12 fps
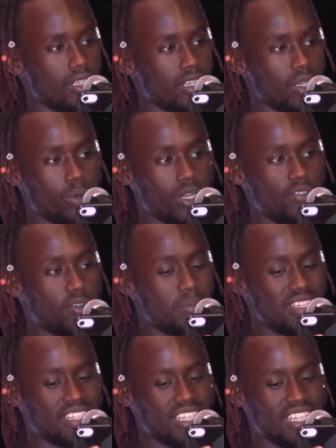The word for
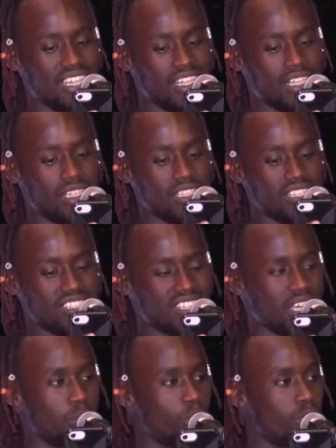mentally ill is the
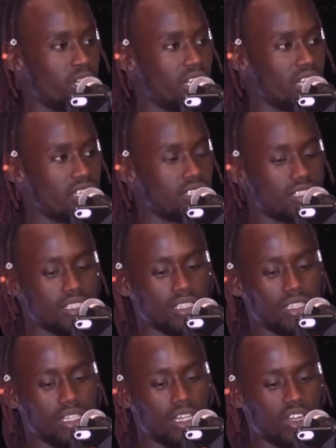same word as
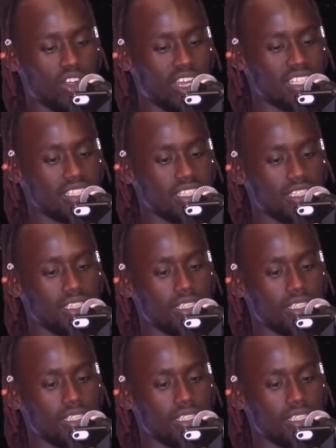crazy.